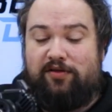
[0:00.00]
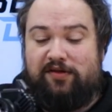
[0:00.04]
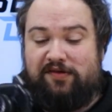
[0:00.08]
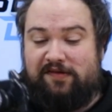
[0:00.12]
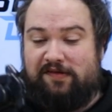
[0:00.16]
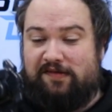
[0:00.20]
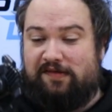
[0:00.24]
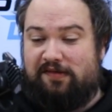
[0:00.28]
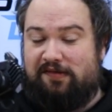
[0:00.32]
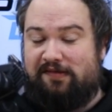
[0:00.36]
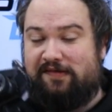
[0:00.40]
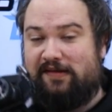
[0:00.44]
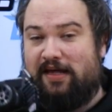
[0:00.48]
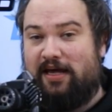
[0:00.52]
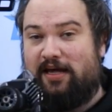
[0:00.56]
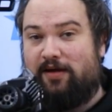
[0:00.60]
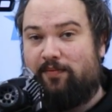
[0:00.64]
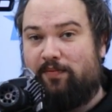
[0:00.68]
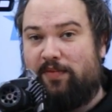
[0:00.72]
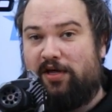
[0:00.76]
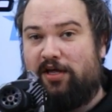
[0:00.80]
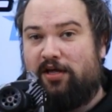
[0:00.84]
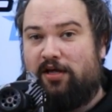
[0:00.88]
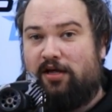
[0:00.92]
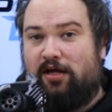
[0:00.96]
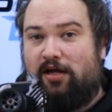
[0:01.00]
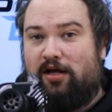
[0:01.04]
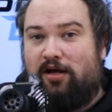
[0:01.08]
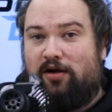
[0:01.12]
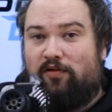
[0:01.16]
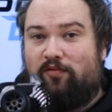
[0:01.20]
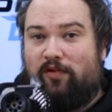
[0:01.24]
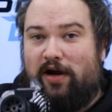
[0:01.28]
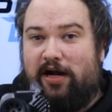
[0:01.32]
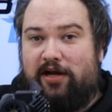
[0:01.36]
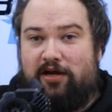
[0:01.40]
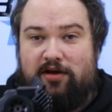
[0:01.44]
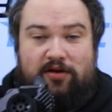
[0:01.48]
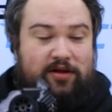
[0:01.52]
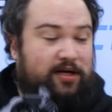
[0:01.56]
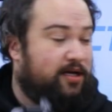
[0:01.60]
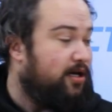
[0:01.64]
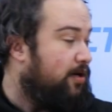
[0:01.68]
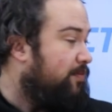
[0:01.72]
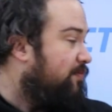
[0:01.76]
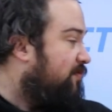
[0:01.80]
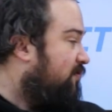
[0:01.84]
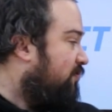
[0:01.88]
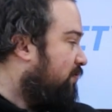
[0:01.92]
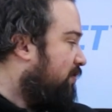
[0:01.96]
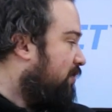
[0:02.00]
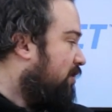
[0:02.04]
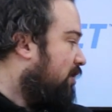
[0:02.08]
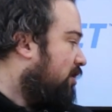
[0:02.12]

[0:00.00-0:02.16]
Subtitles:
This is the same radio that comes with